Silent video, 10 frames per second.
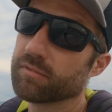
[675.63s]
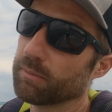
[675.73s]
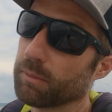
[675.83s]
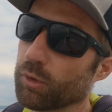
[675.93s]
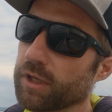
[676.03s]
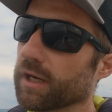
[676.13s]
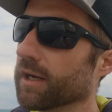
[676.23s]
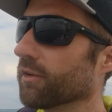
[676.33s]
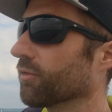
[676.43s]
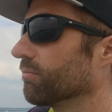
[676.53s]
That'd be pretty
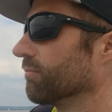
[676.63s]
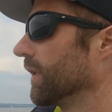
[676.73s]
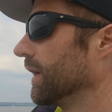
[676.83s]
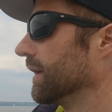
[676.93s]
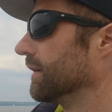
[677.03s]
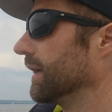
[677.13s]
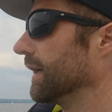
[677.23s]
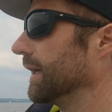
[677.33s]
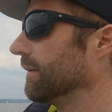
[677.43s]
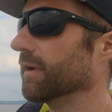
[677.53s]
nice.
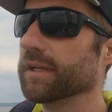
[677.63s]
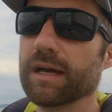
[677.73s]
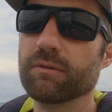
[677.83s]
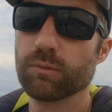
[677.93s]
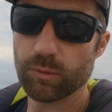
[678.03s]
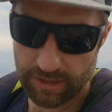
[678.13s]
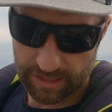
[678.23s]
And yeah, and we'll